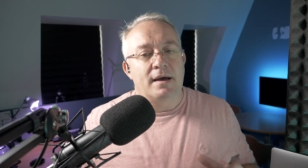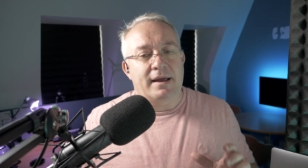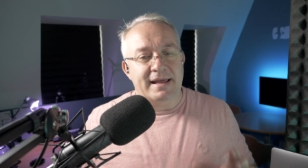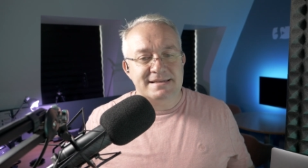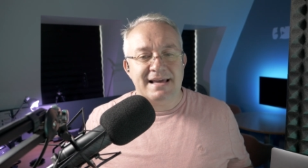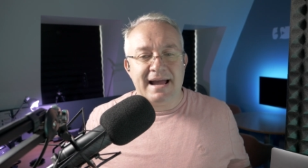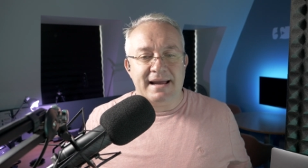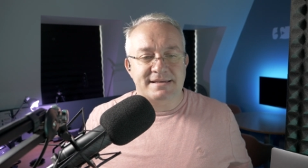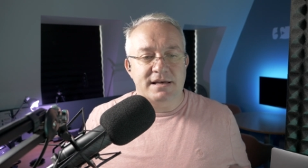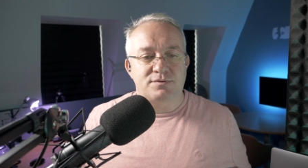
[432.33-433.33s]
Against that
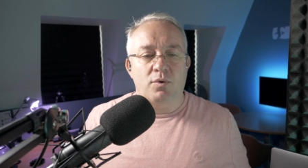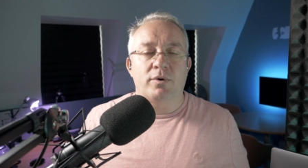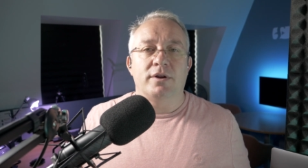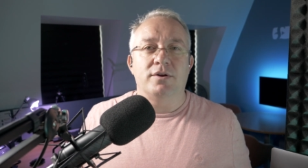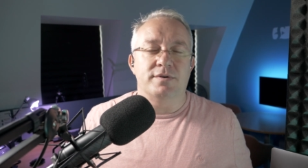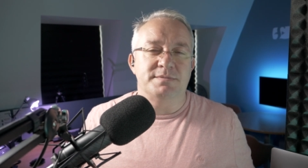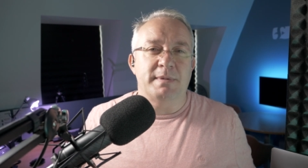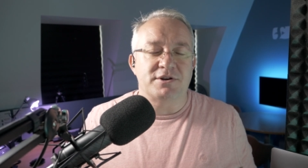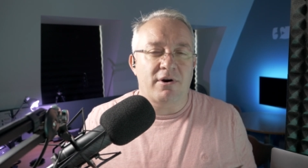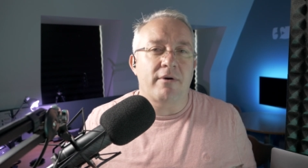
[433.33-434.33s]
axis, what we're going to do is
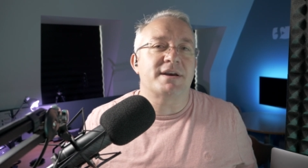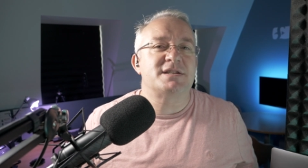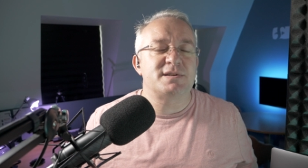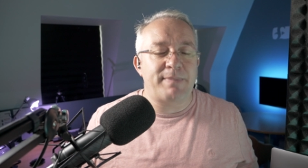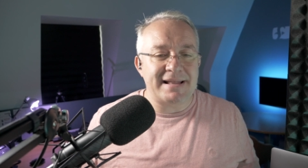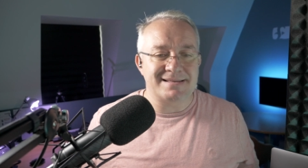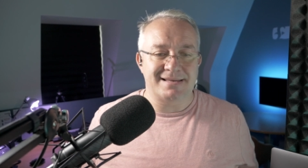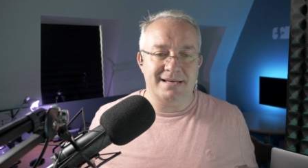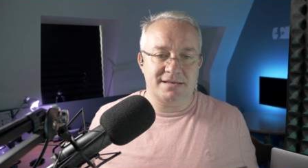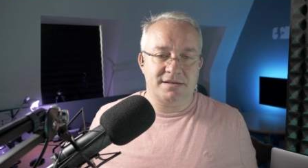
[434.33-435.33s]
measure our
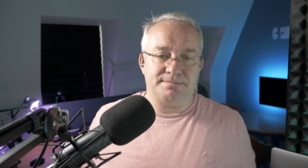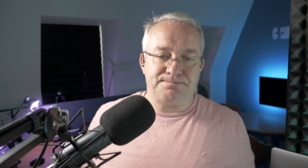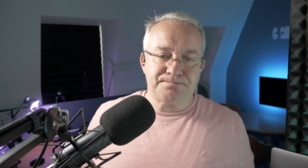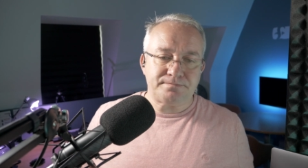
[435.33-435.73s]
expenses.